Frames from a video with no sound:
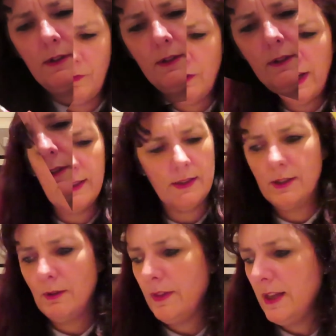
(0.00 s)
Right,
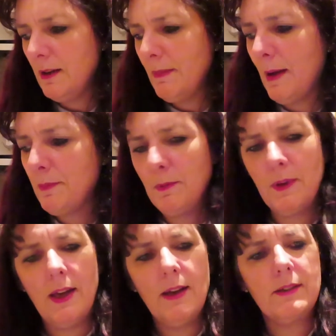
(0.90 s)
so I think I'm happy with
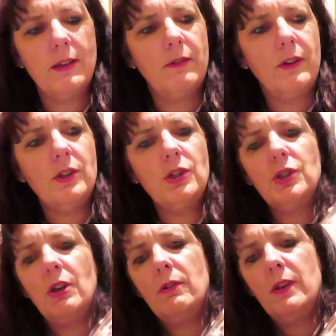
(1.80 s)
that. So can I just
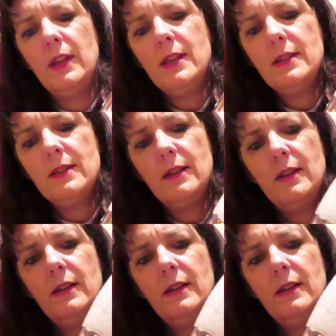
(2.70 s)
show you this?